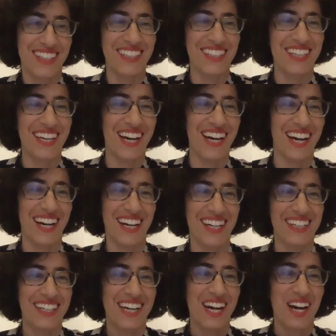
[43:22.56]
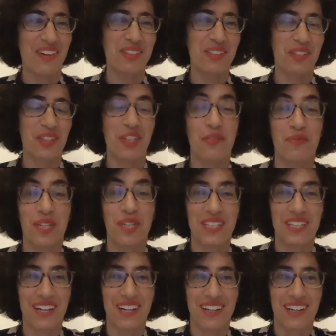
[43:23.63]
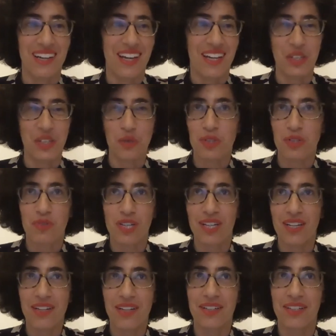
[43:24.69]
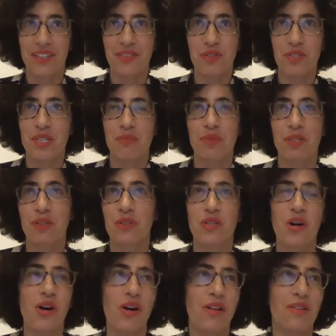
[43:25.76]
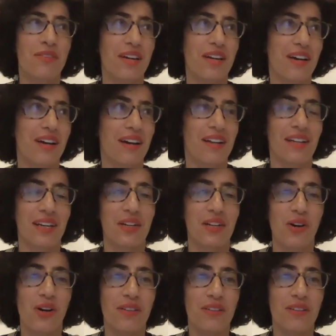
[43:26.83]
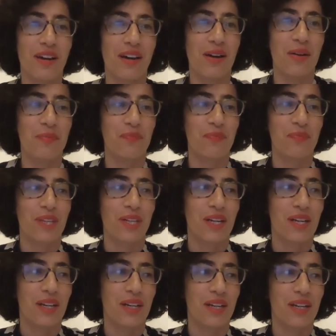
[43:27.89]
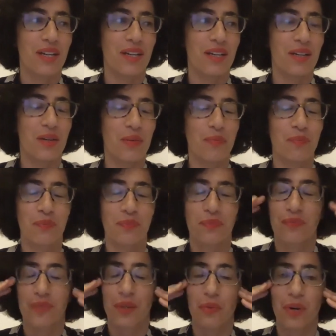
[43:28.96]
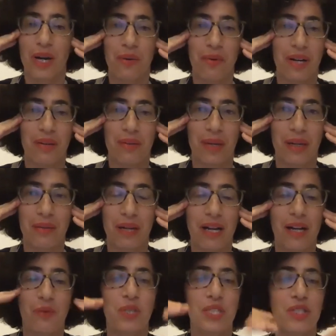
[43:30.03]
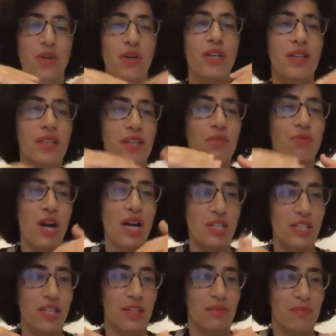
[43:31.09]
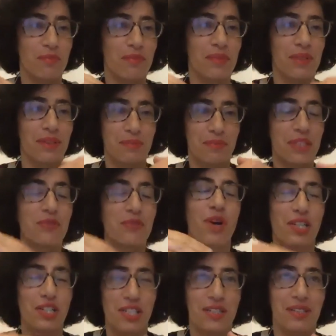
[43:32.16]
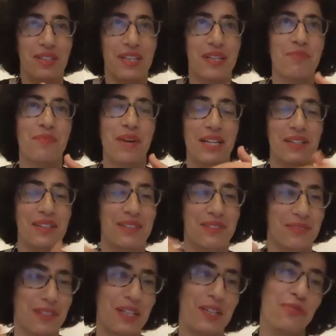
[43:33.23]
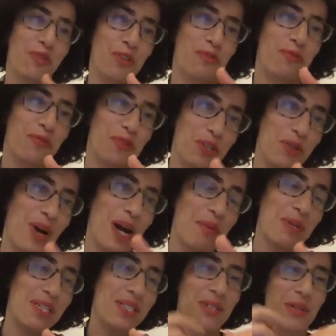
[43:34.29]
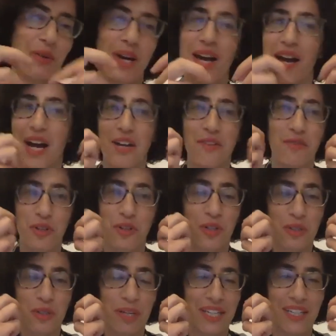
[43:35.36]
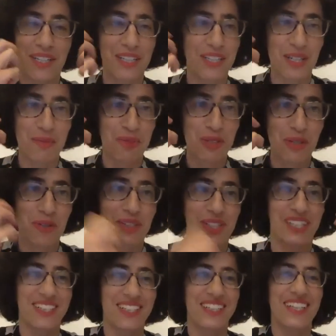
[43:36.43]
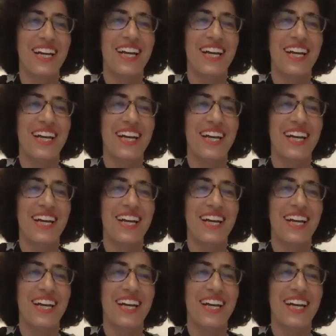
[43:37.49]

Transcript: in the how the, in the media and it was really interesting because all the like all the um, wow I, I, was talking in russia mm, in russian uh, uh, like for a few hours so i forgot my english i'm sorry